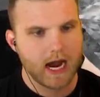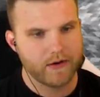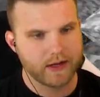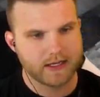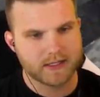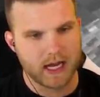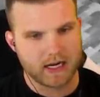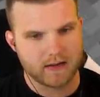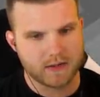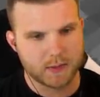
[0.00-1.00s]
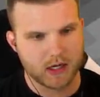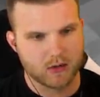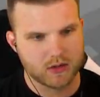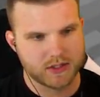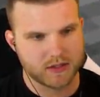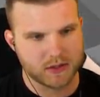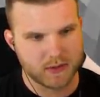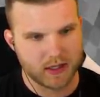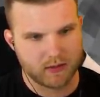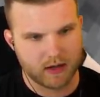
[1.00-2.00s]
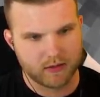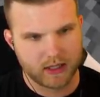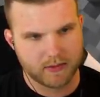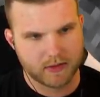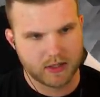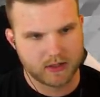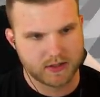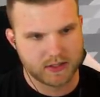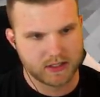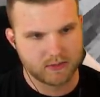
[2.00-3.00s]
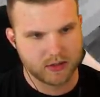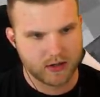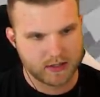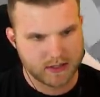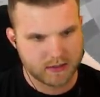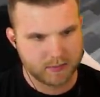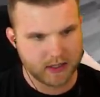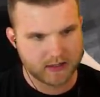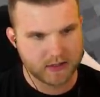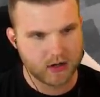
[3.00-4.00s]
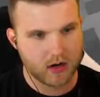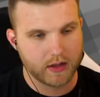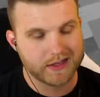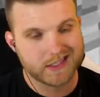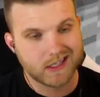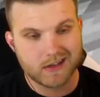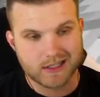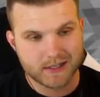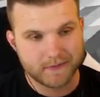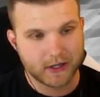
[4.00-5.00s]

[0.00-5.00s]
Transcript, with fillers: are you guys liking this parkour series, by the way? I really am curious to see what your guys' opinions are on this series, if I